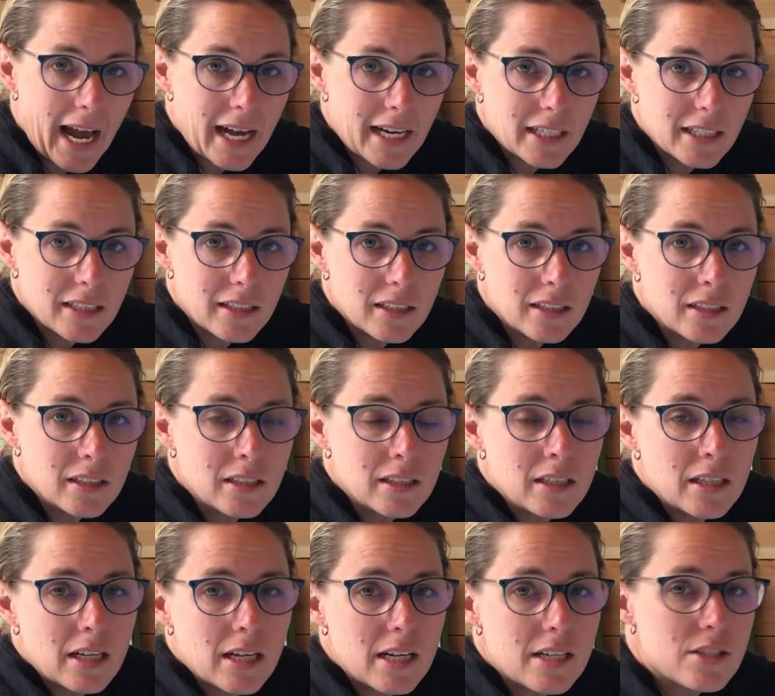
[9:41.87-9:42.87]
added
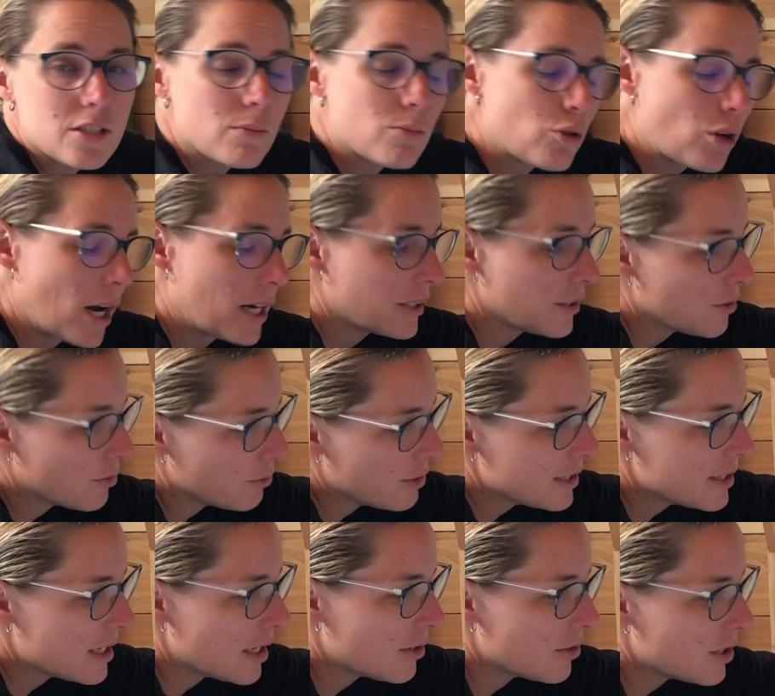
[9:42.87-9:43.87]
and subtracted 3
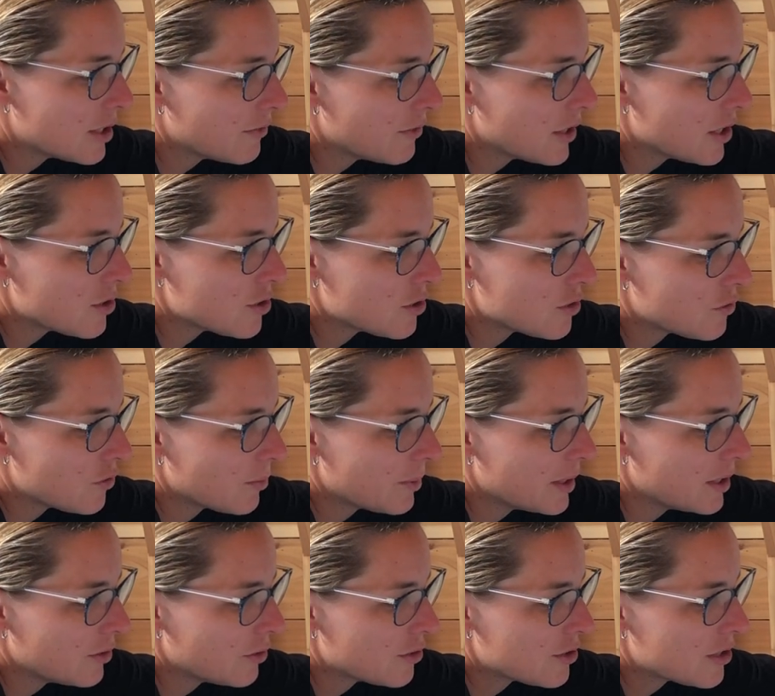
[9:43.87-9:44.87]
standard deviations from
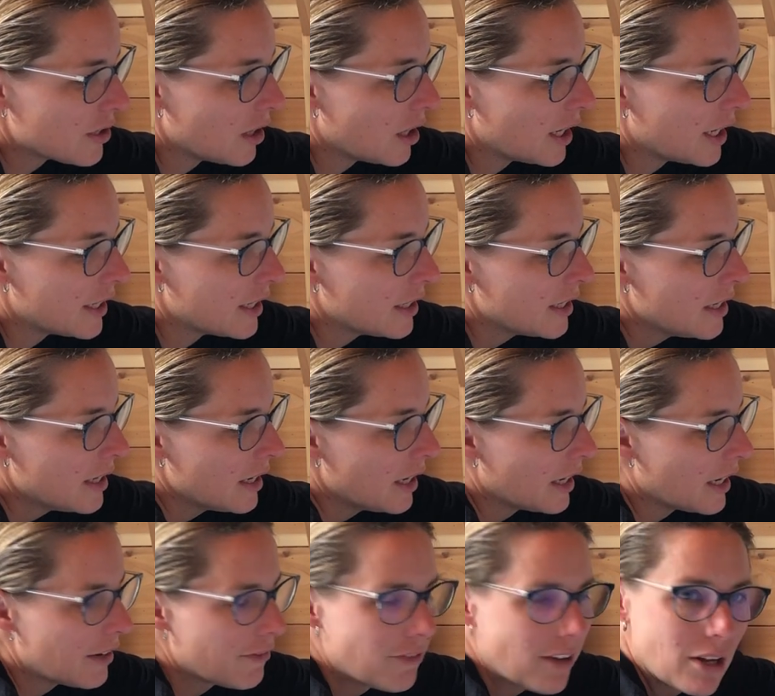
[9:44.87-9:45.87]
either side.
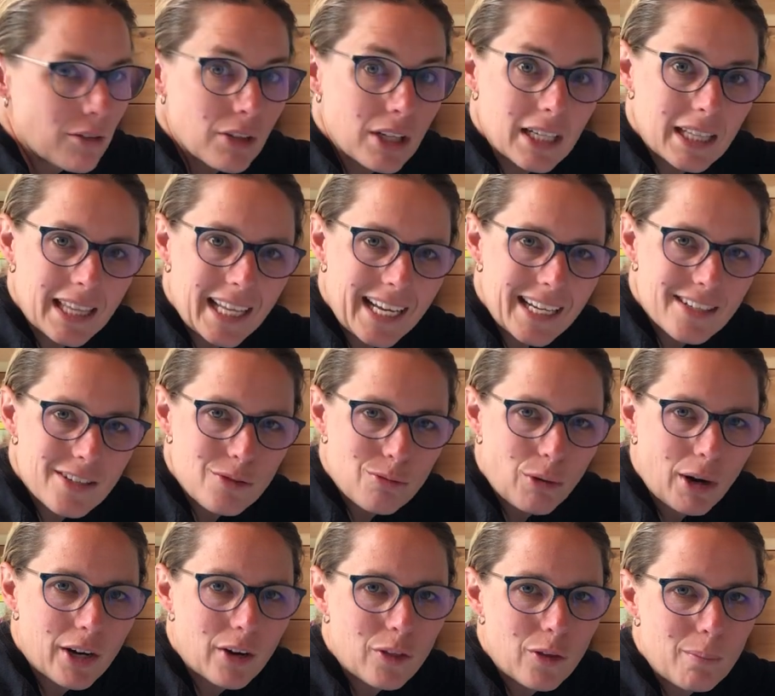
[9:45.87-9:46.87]
And I found that it landed
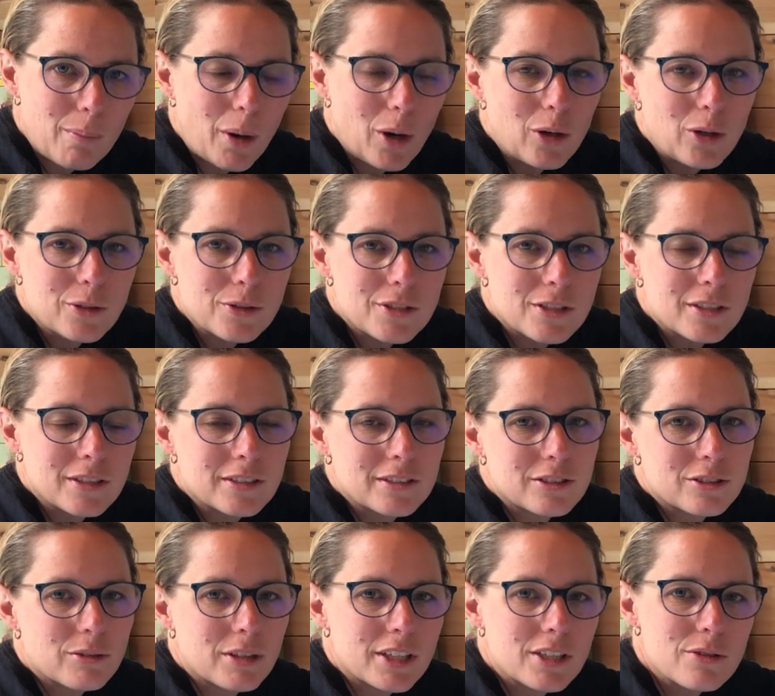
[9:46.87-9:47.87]
right on the bars.
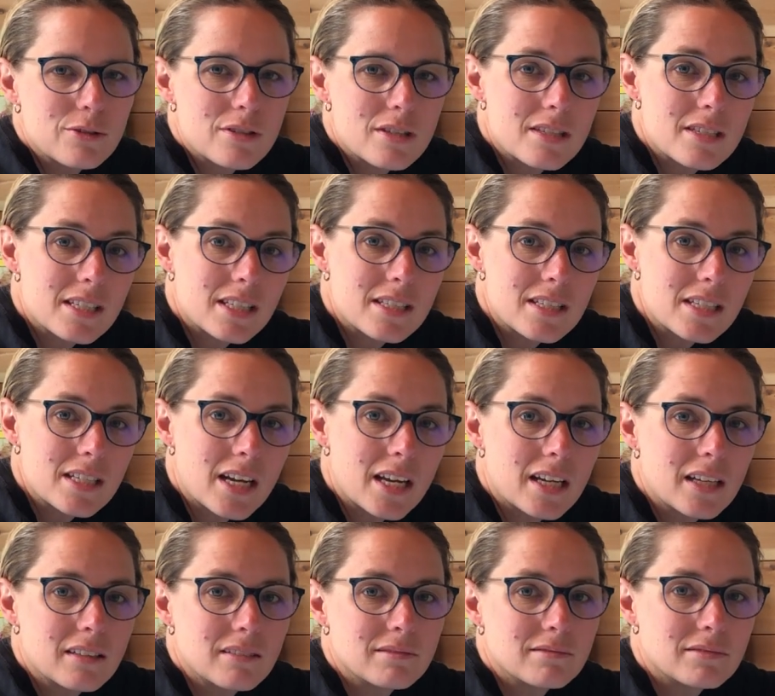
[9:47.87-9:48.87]
So I used the
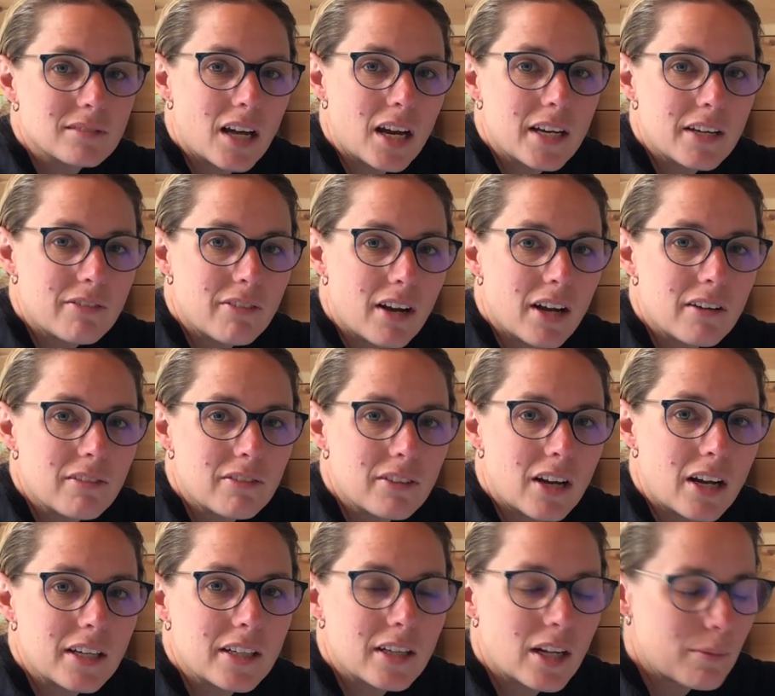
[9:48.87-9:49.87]
68, 95,
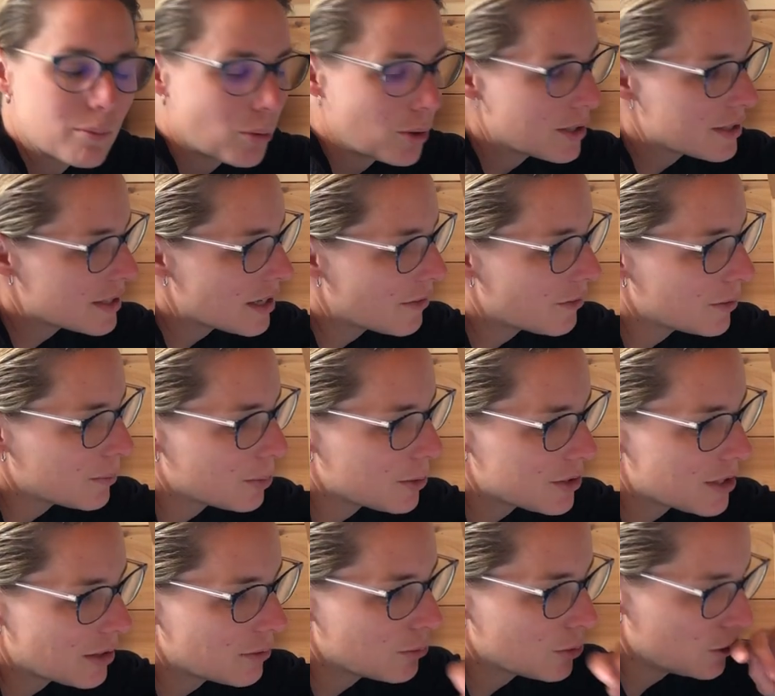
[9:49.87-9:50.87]

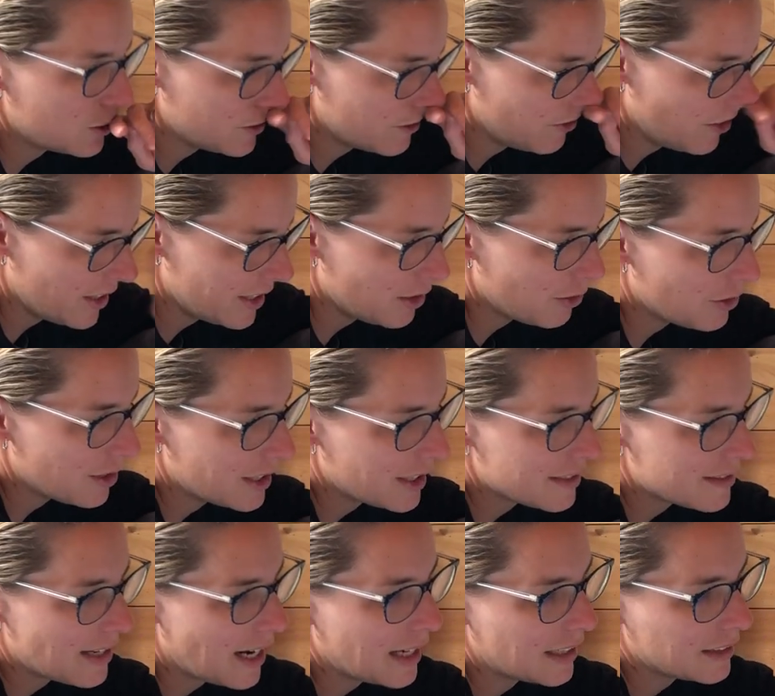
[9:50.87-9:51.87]
99.7% rule to find out that
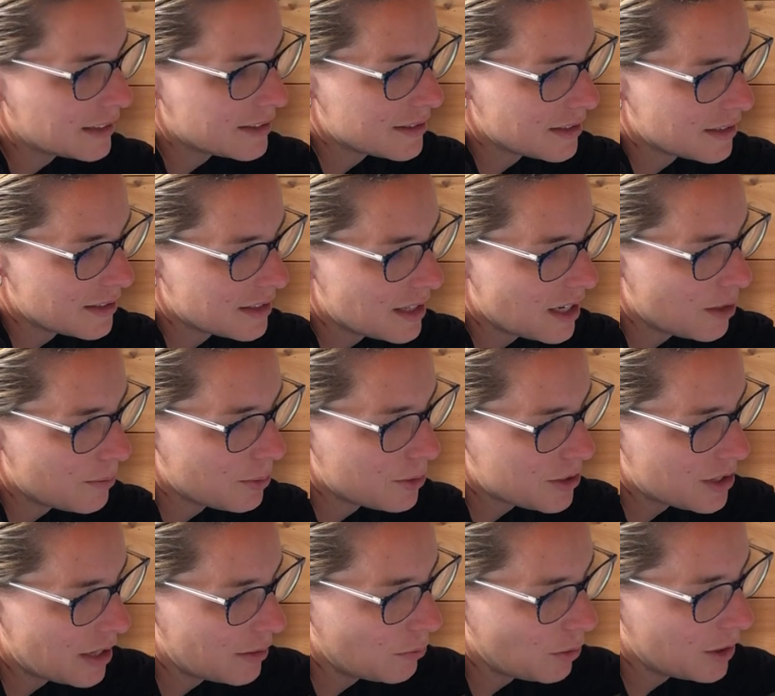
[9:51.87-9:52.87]
exactly 68%
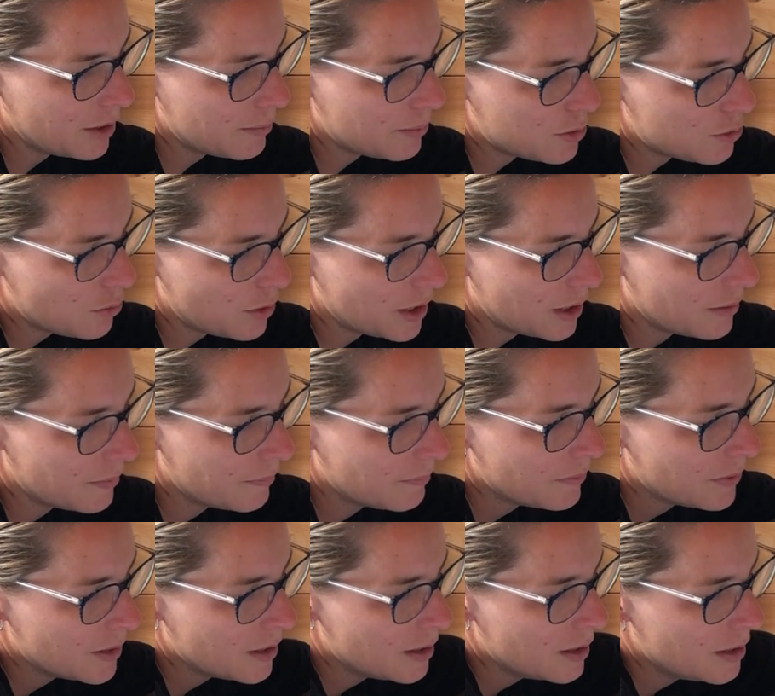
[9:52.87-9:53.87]
went in between.
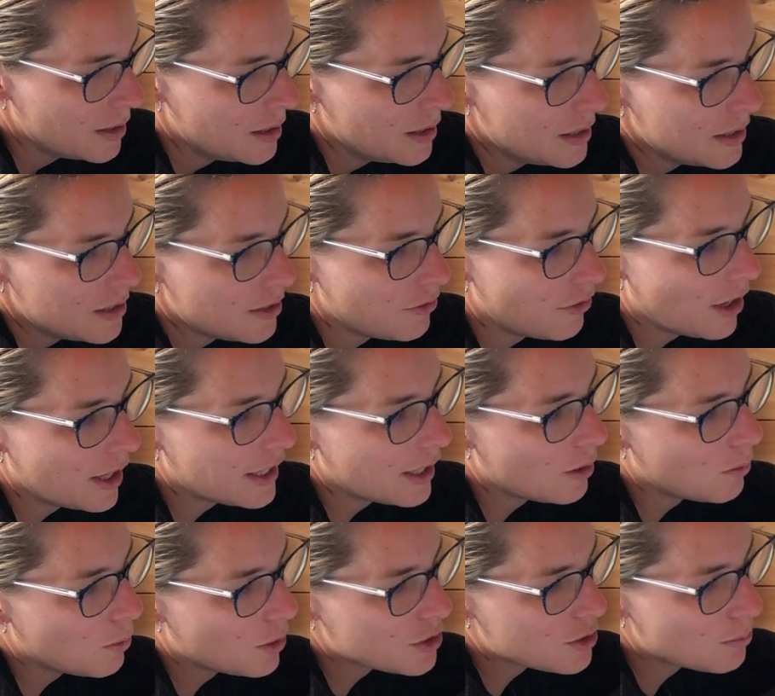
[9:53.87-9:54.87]
To find
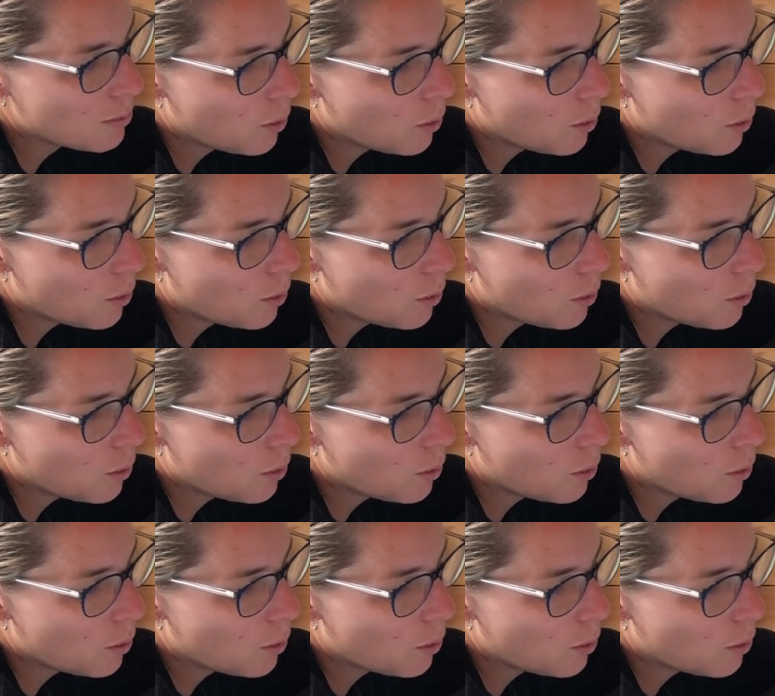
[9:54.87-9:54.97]
out what's